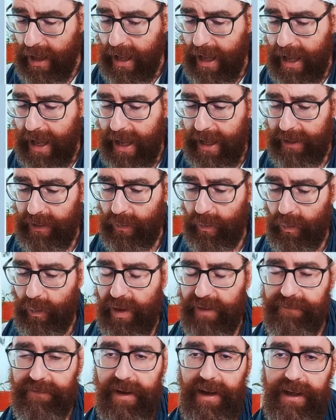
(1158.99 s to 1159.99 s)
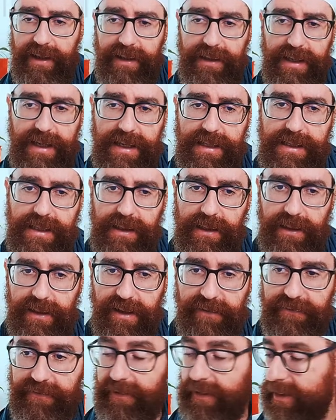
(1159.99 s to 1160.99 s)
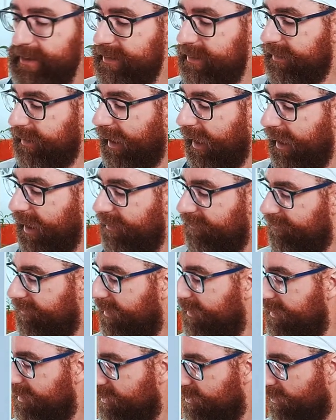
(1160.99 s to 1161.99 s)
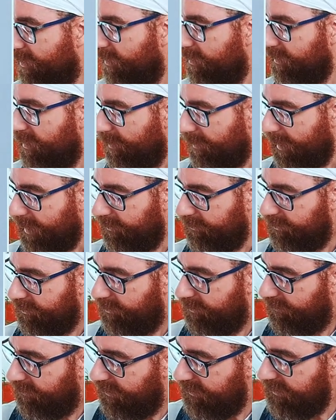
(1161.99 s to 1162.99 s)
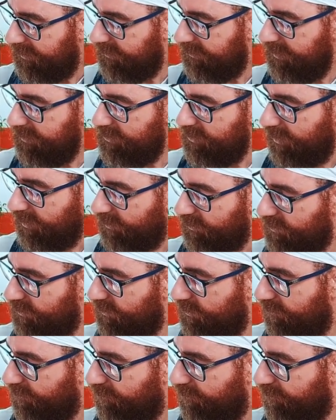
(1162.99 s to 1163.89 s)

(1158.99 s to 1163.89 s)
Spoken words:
and we find that the first cave that is talked about in the teachings,